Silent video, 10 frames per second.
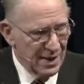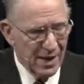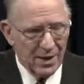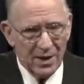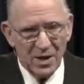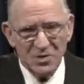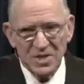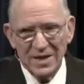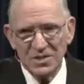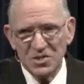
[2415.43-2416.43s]
And in our
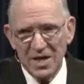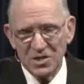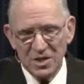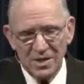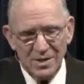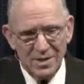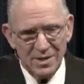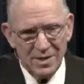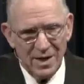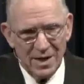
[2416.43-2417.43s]
second session,
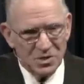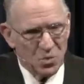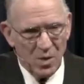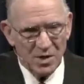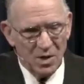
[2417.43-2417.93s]
I just want